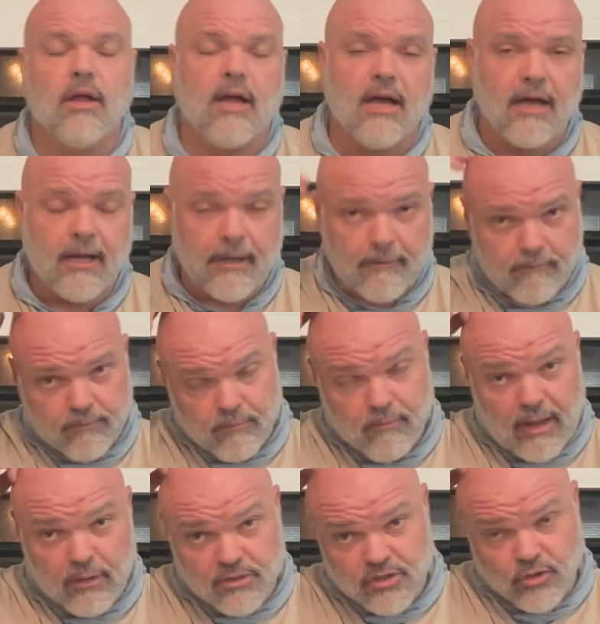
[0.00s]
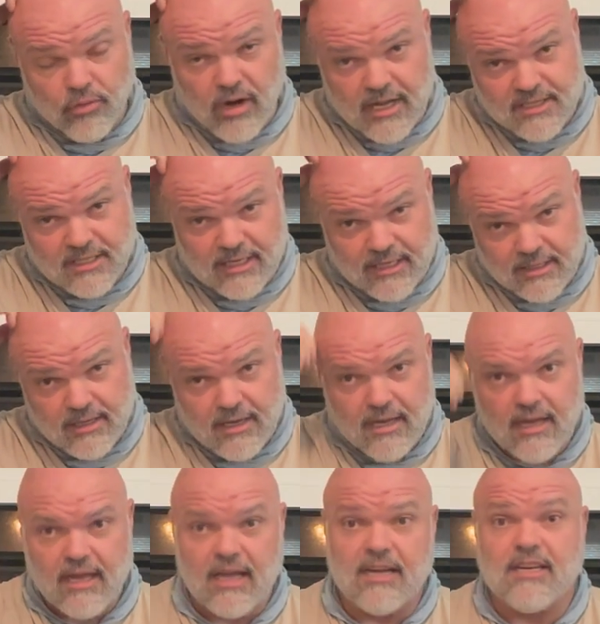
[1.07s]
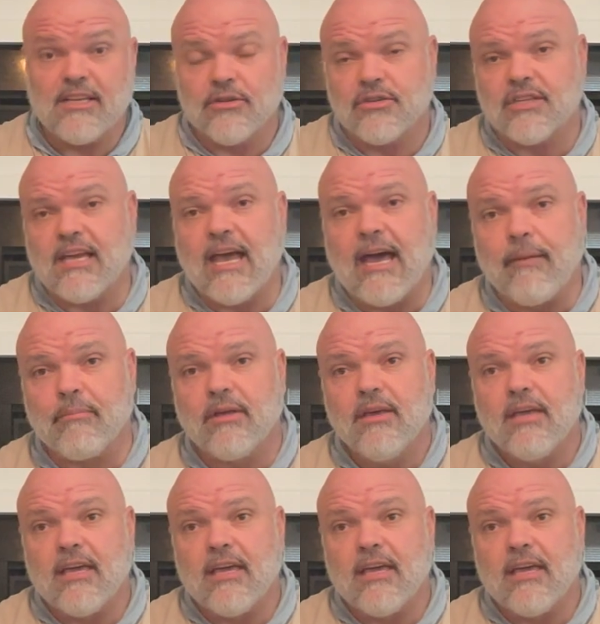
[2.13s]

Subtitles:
Mountains Crossing at Neal's Gap.